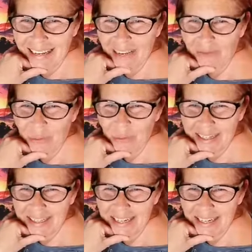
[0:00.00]
If you want
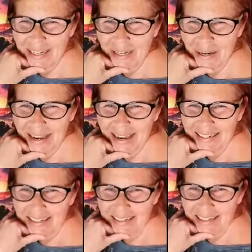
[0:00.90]
to see it, go ahead
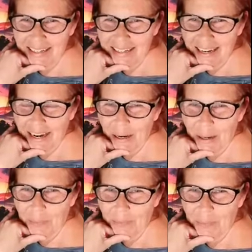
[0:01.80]
and
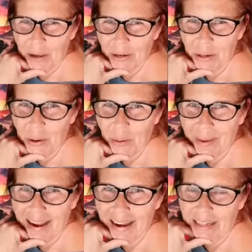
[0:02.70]
um, go
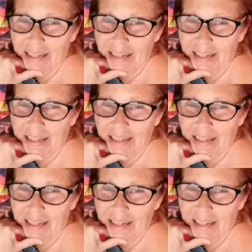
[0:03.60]
back